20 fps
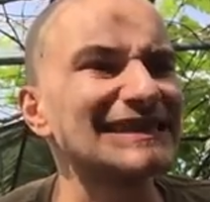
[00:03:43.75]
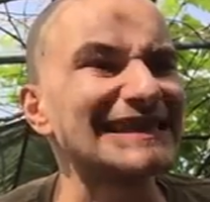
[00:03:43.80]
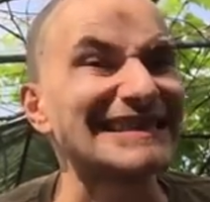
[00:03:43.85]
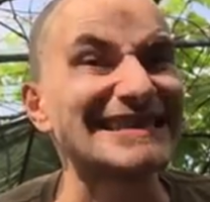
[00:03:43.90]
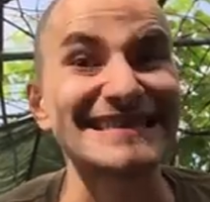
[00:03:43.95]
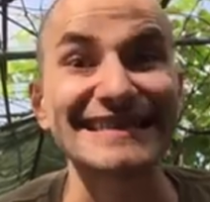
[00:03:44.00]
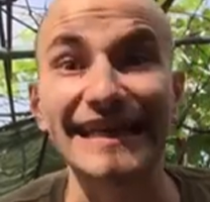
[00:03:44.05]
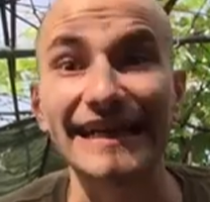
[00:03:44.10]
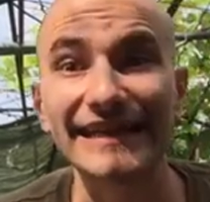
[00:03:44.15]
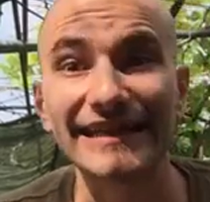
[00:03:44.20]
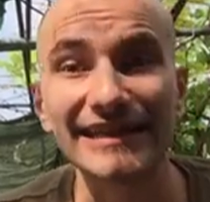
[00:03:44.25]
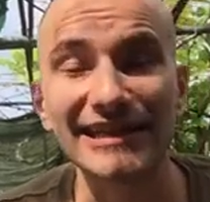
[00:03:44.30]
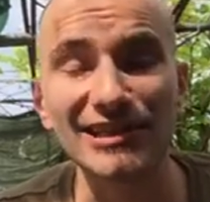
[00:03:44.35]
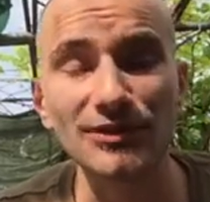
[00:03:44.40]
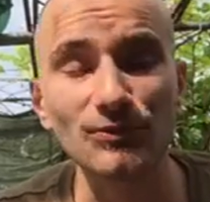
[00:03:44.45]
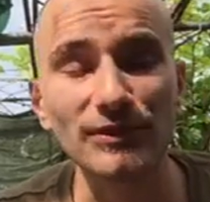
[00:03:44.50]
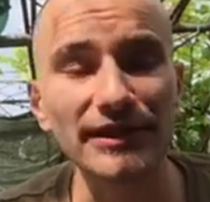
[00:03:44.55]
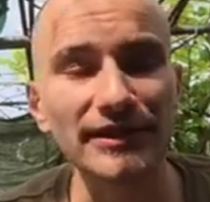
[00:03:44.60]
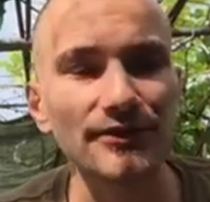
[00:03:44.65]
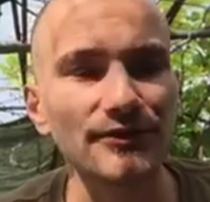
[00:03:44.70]

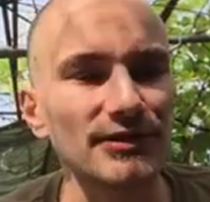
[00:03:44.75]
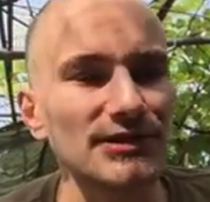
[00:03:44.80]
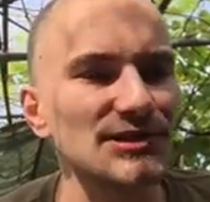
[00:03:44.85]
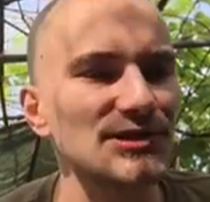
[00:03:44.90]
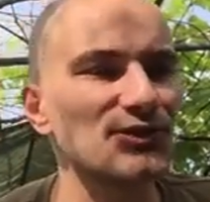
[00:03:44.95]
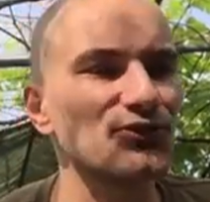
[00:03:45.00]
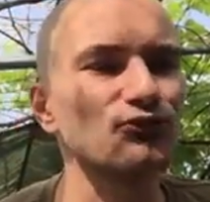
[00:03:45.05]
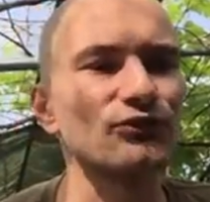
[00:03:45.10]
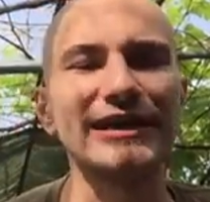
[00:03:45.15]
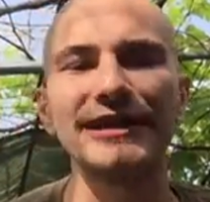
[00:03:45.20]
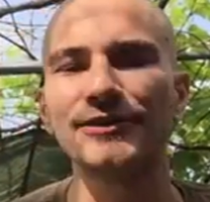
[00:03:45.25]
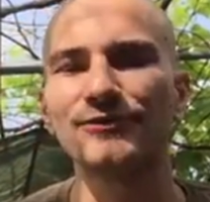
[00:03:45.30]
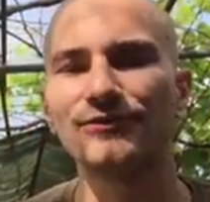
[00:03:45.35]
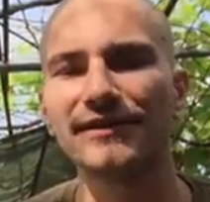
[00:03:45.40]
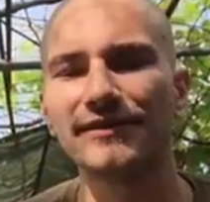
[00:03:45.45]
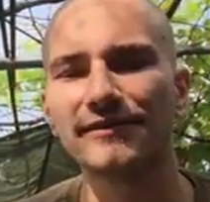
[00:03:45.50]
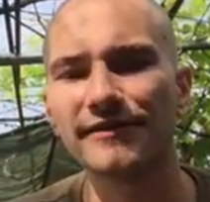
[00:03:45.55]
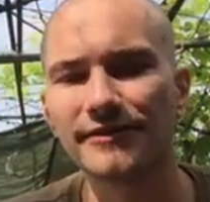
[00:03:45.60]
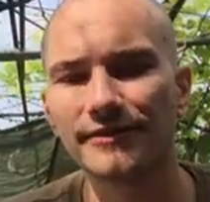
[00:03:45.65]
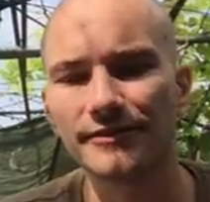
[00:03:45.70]
deciding whether it's the right
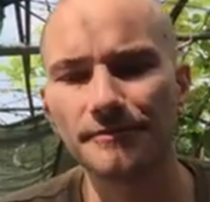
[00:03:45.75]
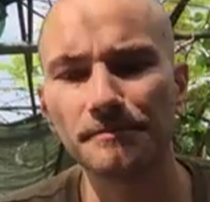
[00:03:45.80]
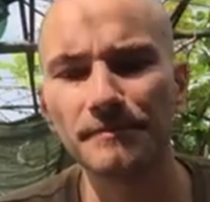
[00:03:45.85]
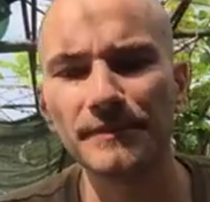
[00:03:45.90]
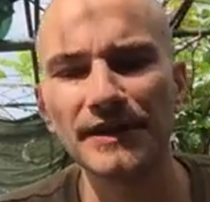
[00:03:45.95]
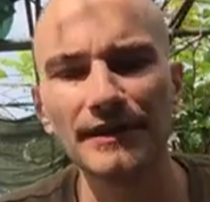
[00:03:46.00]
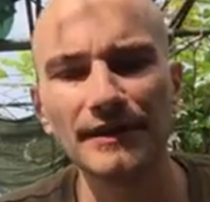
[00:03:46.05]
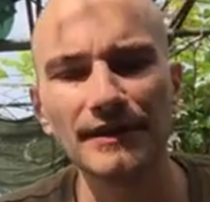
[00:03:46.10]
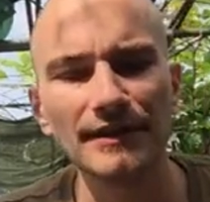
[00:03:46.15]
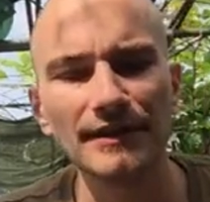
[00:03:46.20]
rhythm,